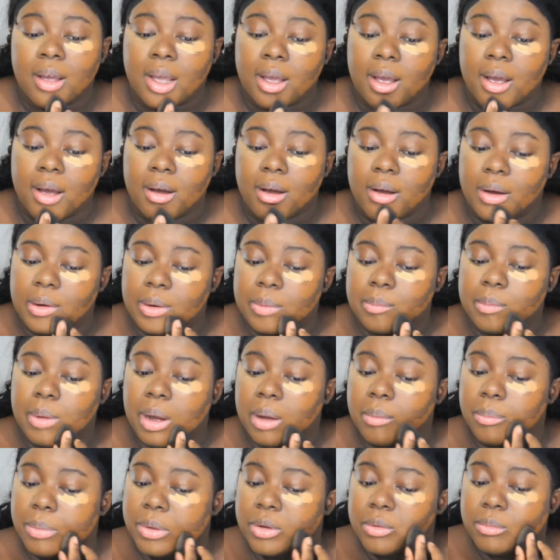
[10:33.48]
I
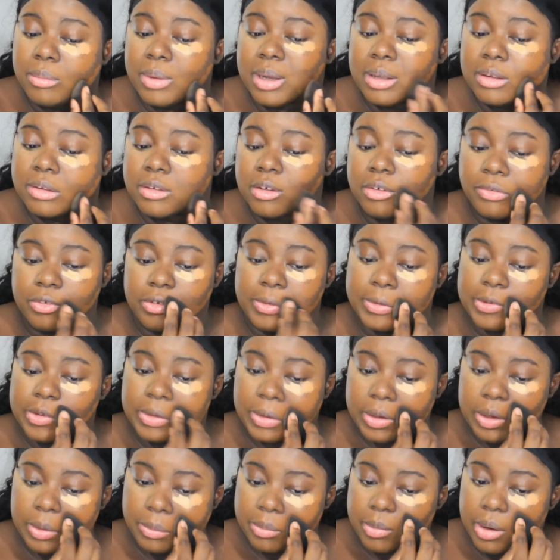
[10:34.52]
built my
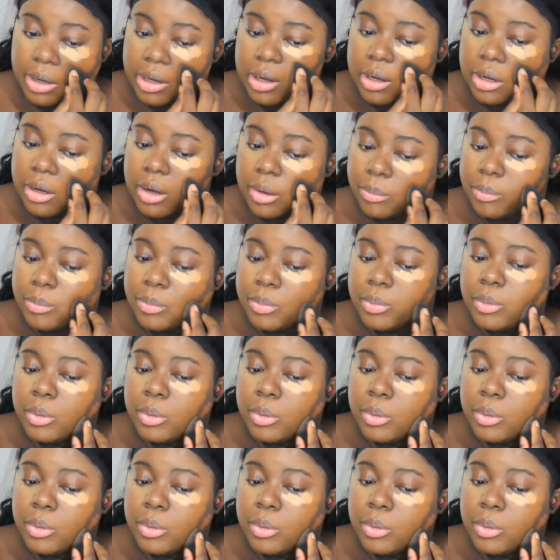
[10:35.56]
self-esteem up,